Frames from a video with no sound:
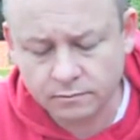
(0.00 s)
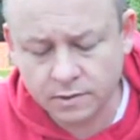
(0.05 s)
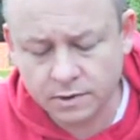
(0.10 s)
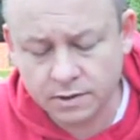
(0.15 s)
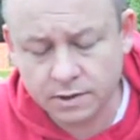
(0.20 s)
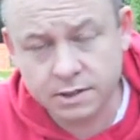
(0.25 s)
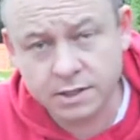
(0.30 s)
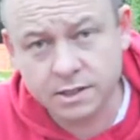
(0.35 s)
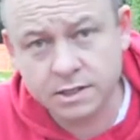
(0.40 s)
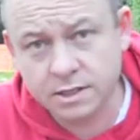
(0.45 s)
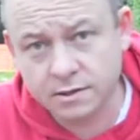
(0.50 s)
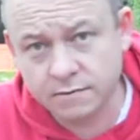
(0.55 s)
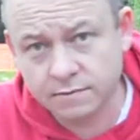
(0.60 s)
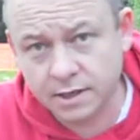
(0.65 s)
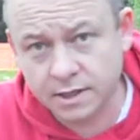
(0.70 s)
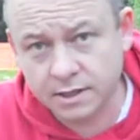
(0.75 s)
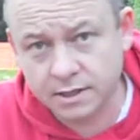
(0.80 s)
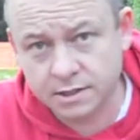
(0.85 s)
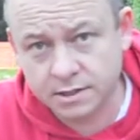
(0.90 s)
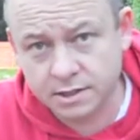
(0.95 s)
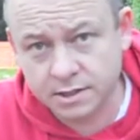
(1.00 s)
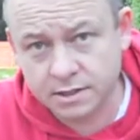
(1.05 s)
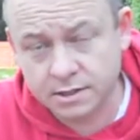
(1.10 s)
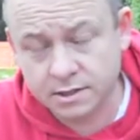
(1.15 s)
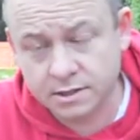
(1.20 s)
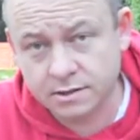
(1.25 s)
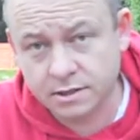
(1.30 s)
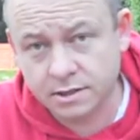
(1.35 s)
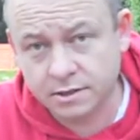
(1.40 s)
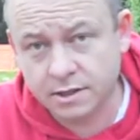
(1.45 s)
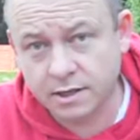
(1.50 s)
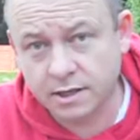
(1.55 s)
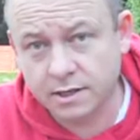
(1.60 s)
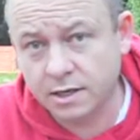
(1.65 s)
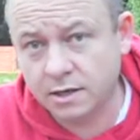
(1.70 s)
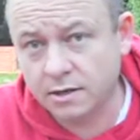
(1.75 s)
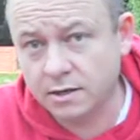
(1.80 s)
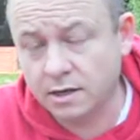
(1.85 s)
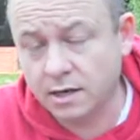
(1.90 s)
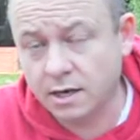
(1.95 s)
The disadvantage is that they
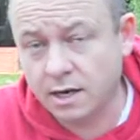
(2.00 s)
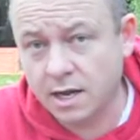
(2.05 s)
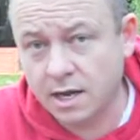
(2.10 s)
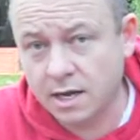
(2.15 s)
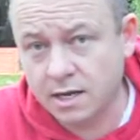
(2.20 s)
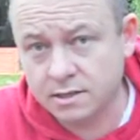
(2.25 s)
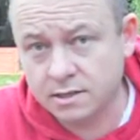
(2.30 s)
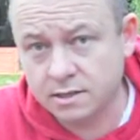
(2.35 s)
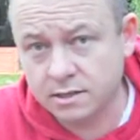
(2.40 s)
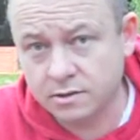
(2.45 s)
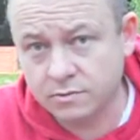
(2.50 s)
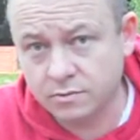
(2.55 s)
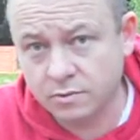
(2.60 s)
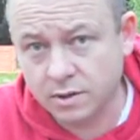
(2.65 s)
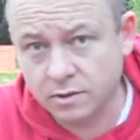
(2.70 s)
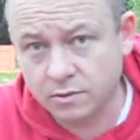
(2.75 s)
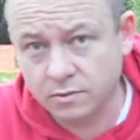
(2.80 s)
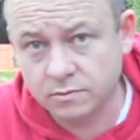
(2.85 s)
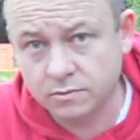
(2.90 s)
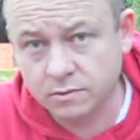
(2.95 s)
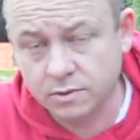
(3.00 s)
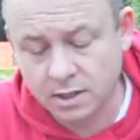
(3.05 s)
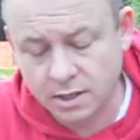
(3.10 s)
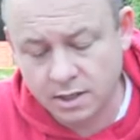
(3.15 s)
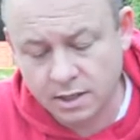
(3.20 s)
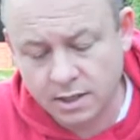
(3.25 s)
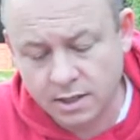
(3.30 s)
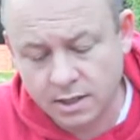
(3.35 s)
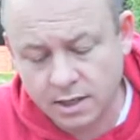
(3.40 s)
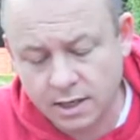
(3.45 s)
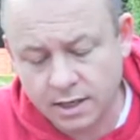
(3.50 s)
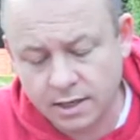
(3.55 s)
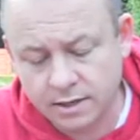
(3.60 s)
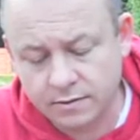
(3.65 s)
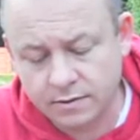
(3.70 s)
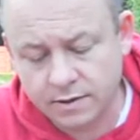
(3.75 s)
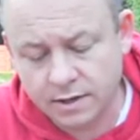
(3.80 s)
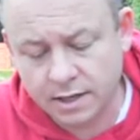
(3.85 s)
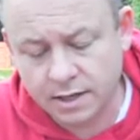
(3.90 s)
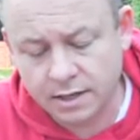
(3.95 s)
don't last as well, and
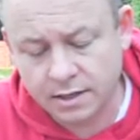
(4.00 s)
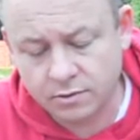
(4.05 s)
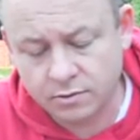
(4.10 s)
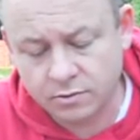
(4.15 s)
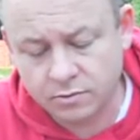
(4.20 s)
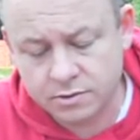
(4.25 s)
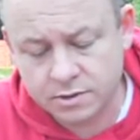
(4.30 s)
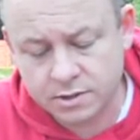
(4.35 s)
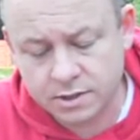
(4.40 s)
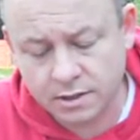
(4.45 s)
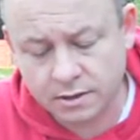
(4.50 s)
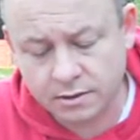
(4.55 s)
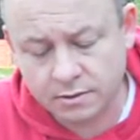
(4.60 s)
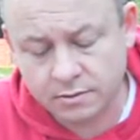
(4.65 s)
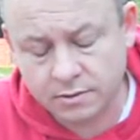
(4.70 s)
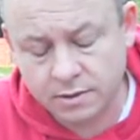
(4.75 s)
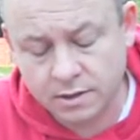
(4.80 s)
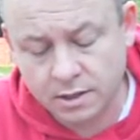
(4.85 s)
they also